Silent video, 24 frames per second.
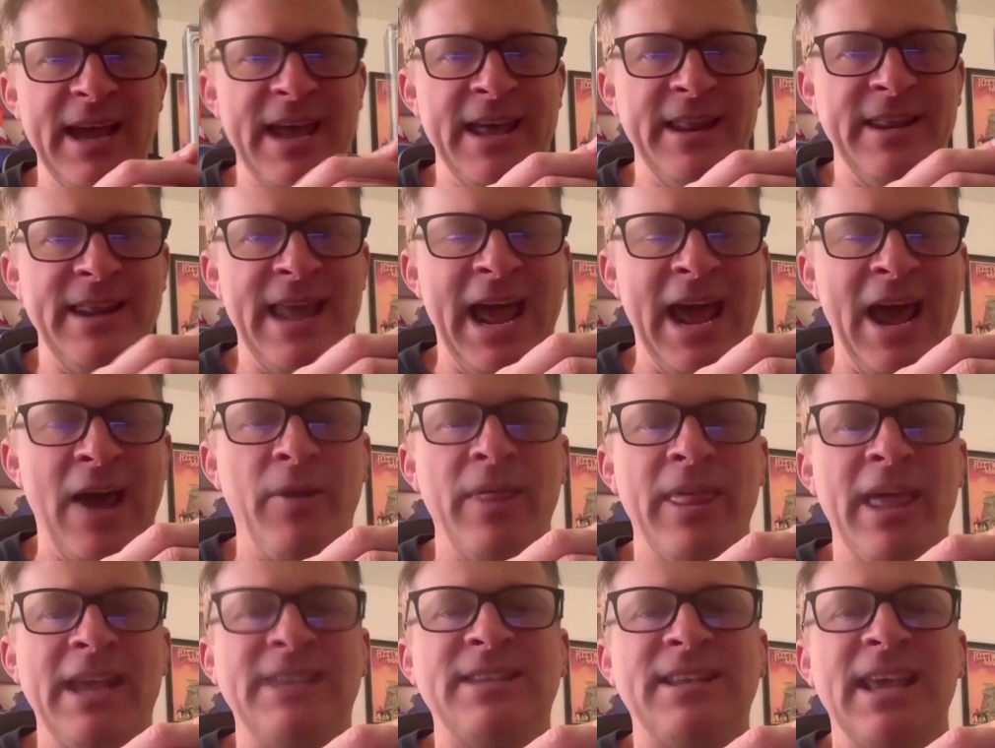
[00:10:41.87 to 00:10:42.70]
And now
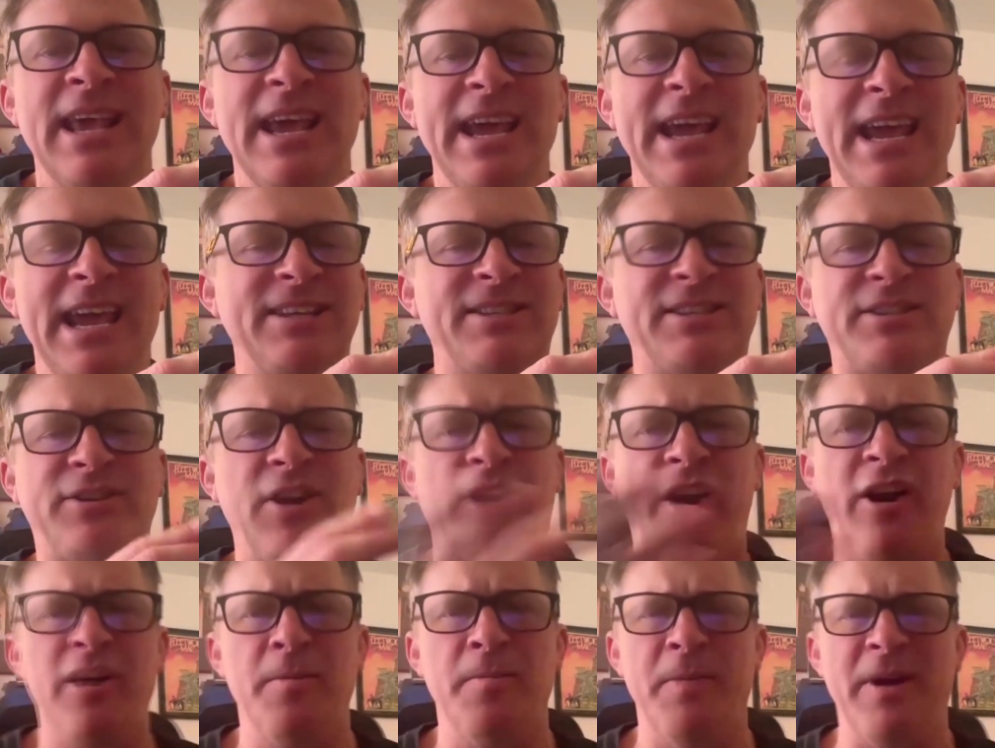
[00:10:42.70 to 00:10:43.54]
he had
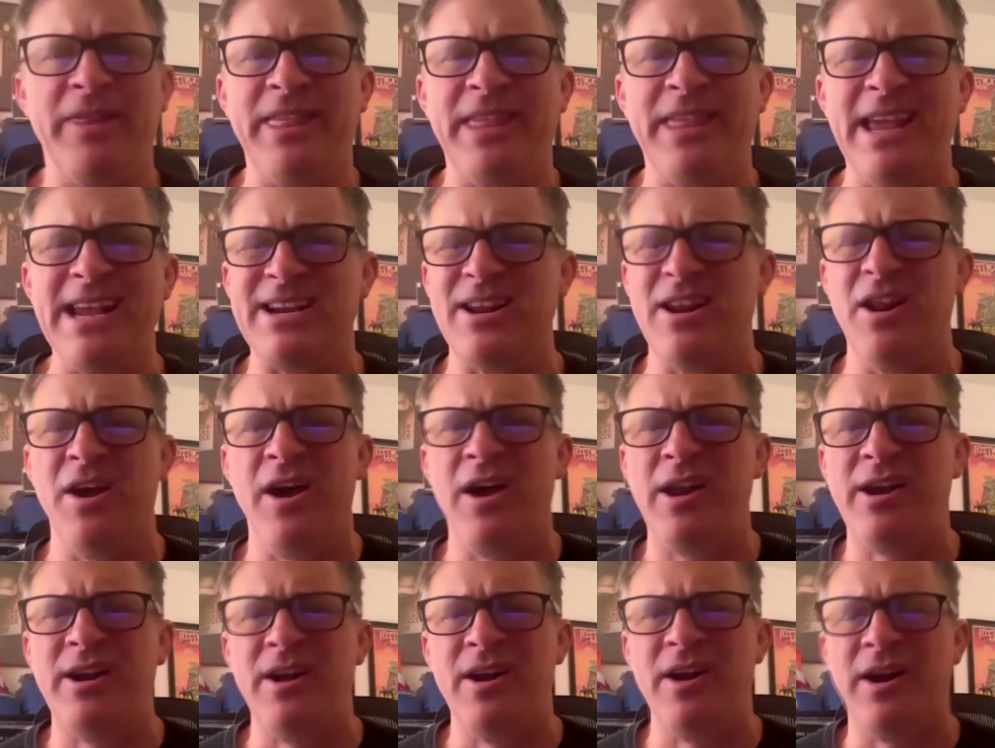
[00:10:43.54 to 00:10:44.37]
started them, I think, at
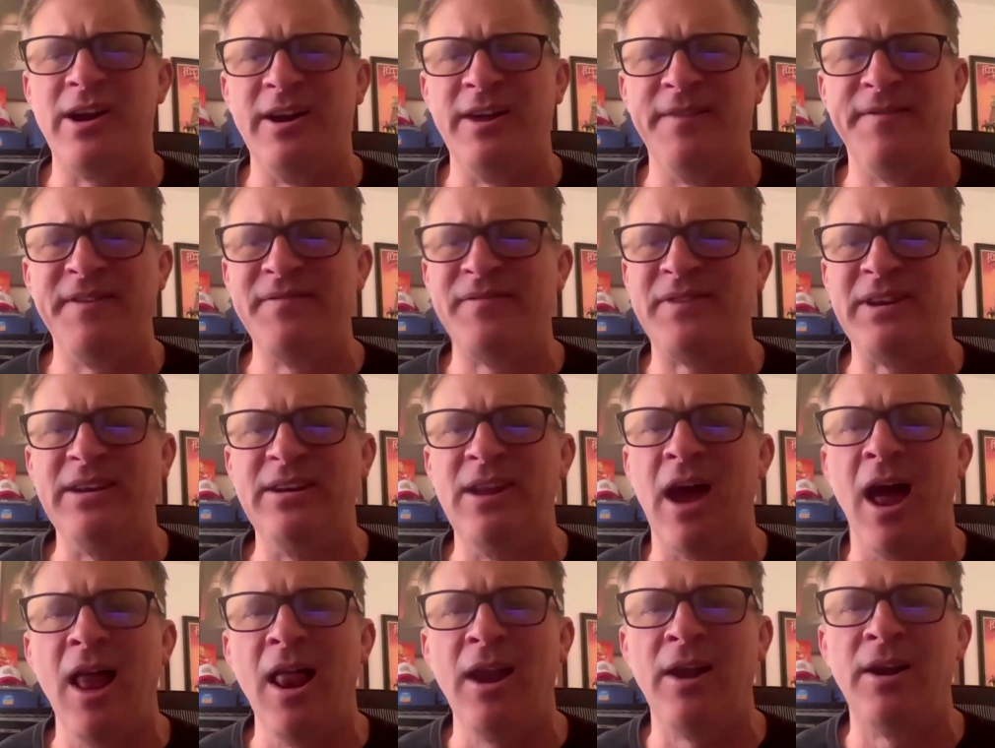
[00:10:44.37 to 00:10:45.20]
$100,
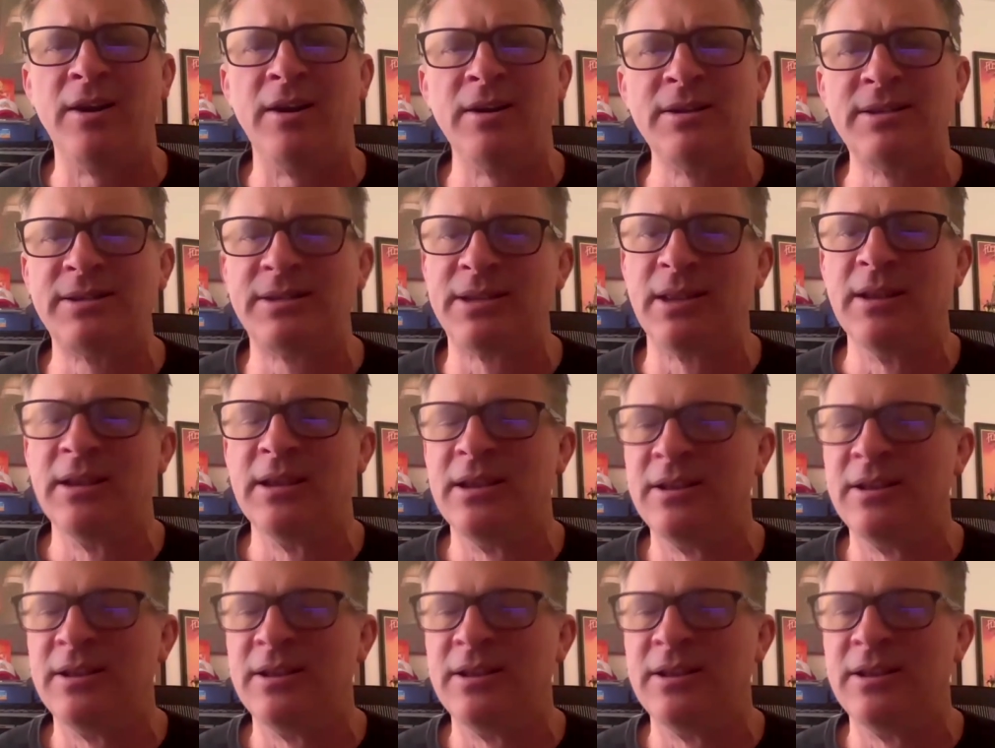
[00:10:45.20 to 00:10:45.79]
$150.